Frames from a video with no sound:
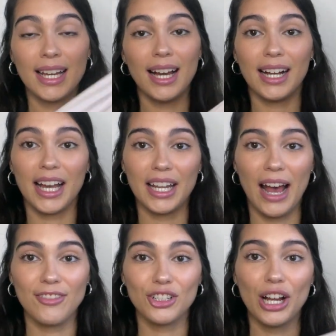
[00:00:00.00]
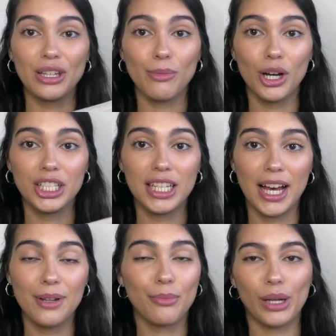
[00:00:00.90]
Again, haven't tried them on
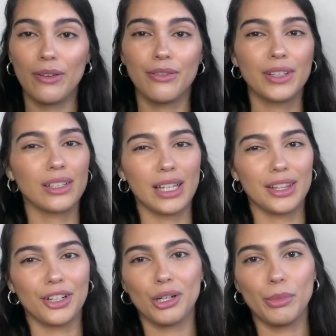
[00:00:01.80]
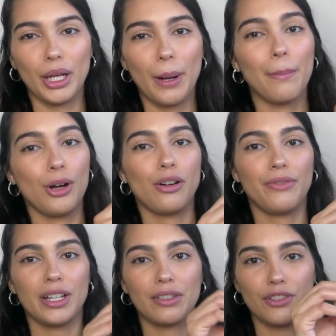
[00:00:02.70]
yet, but I feel like they're gonna be
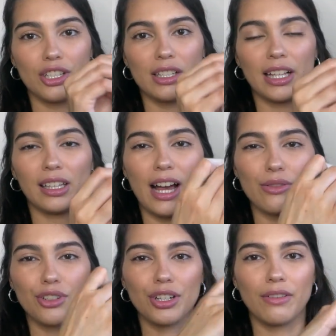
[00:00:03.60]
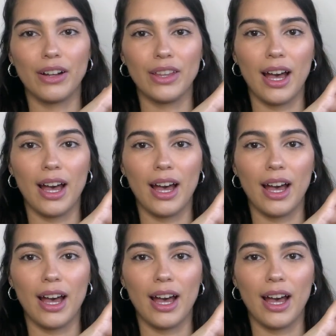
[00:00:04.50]
perfect for just like lounging around the